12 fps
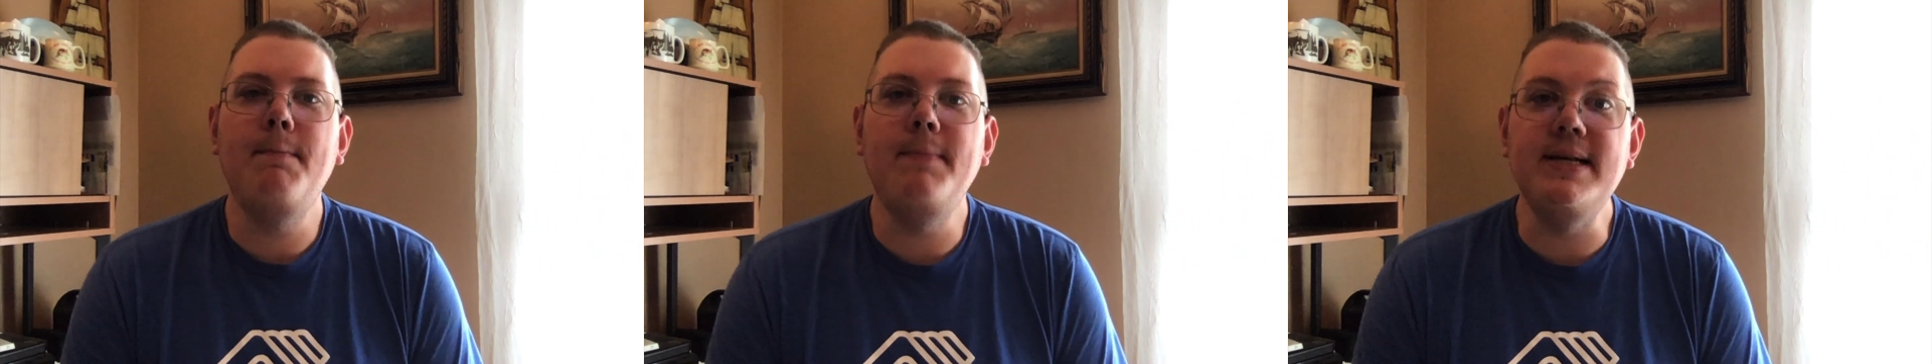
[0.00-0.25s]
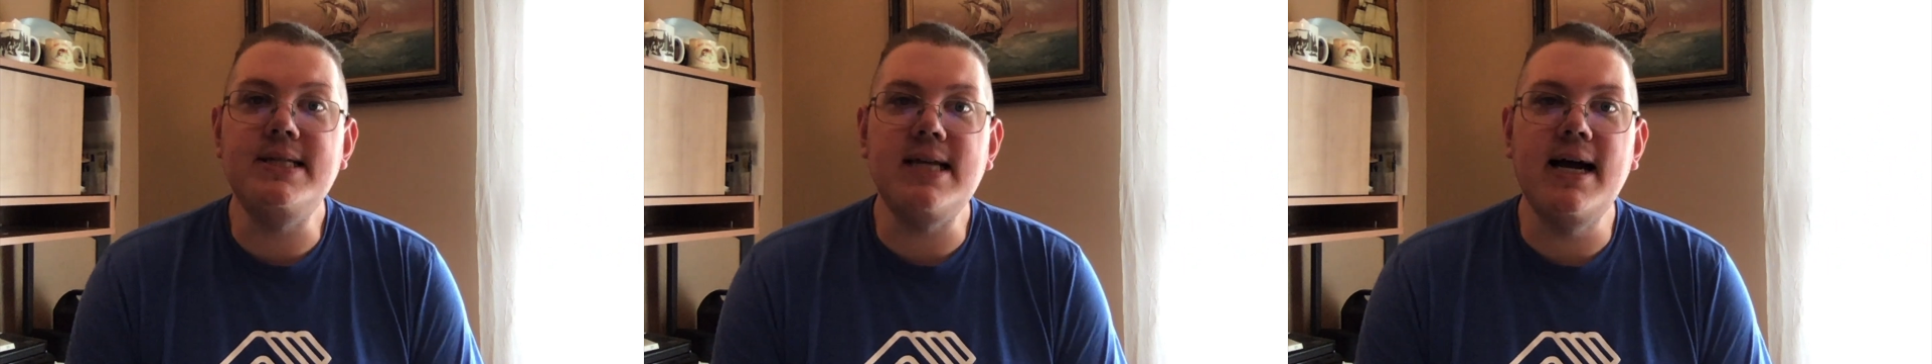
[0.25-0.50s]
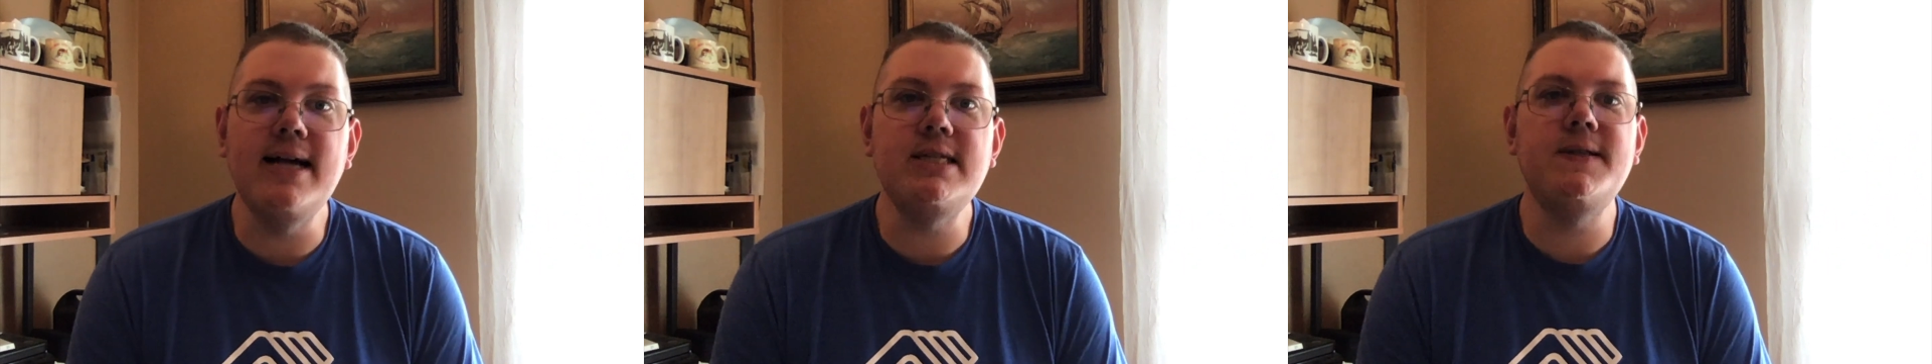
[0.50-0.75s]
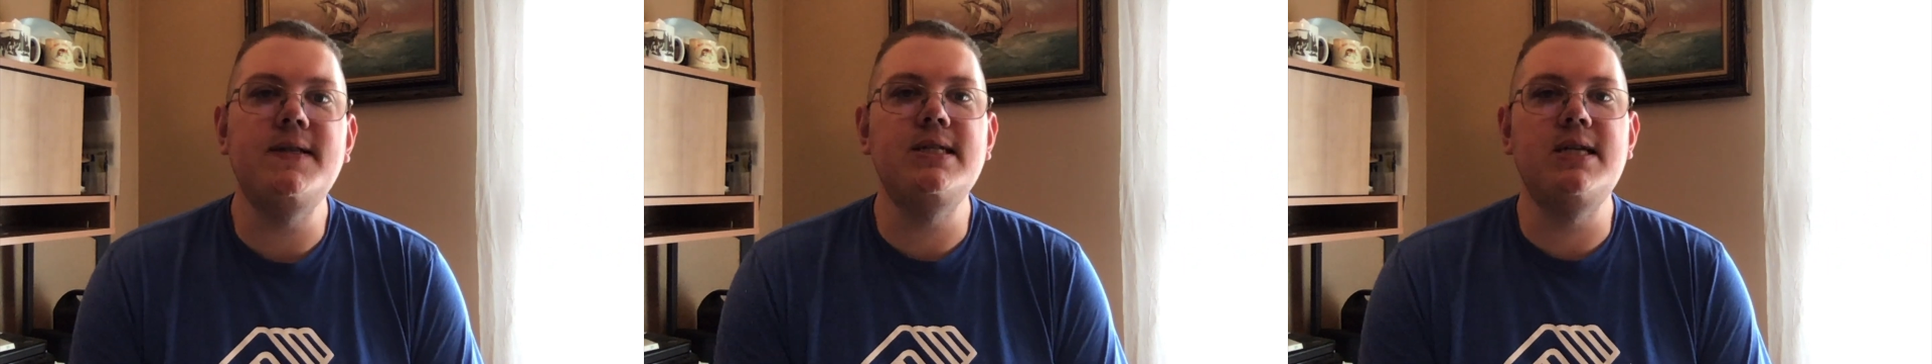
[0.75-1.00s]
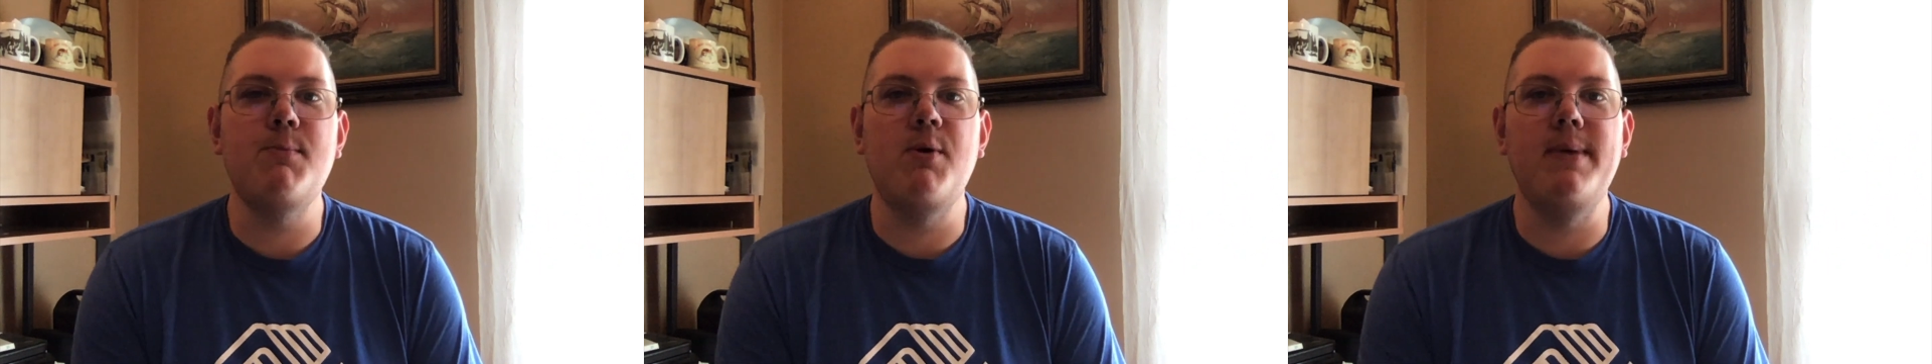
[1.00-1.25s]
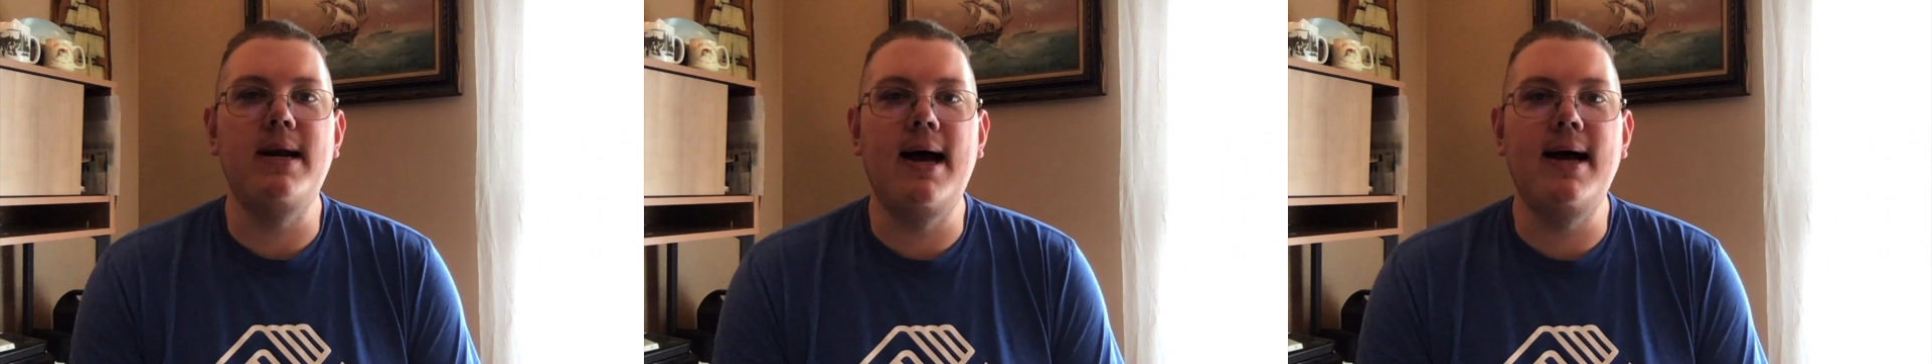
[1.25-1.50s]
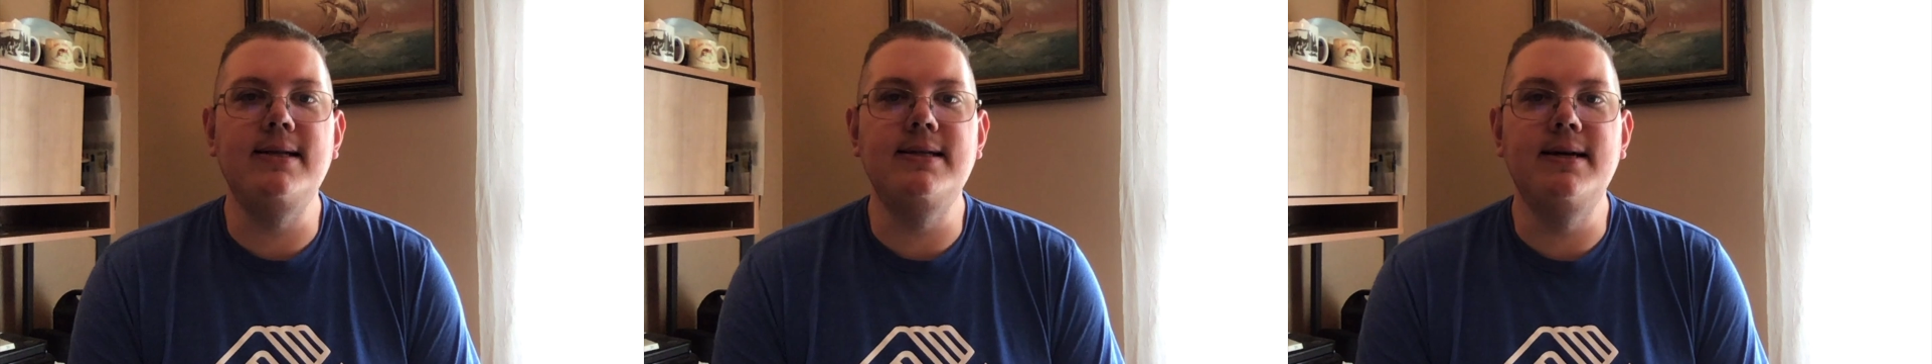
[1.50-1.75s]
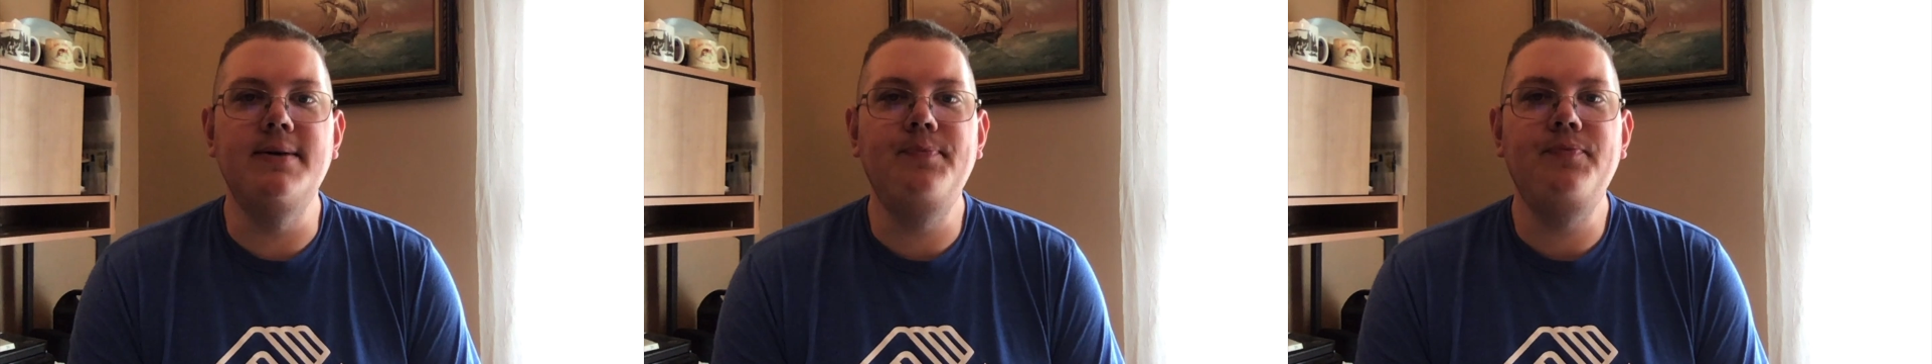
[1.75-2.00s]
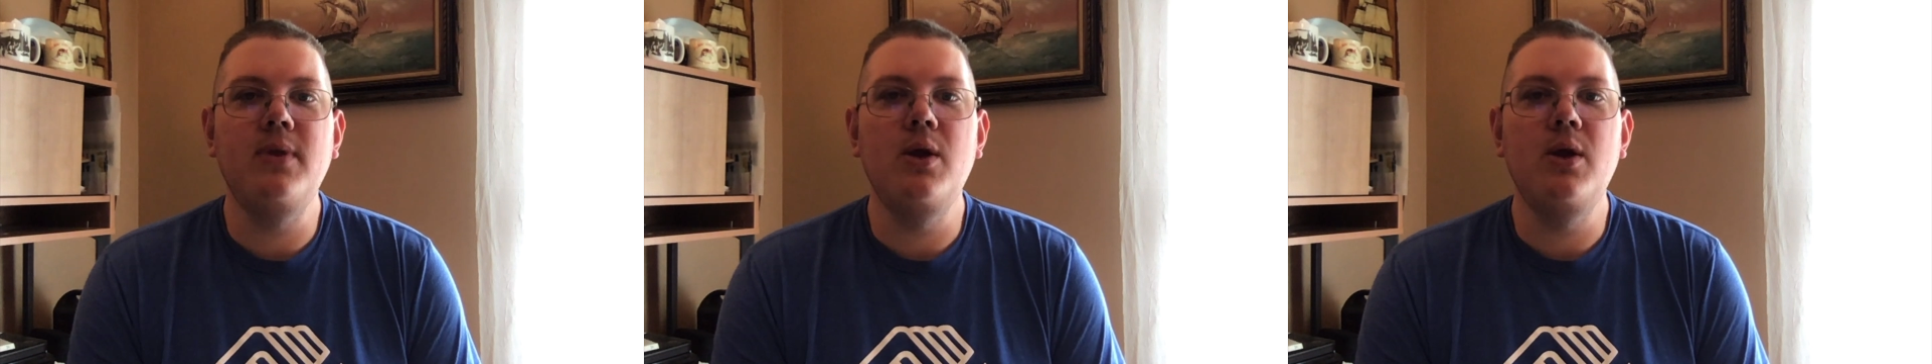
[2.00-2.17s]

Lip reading: Besides the Zimmerman Honda,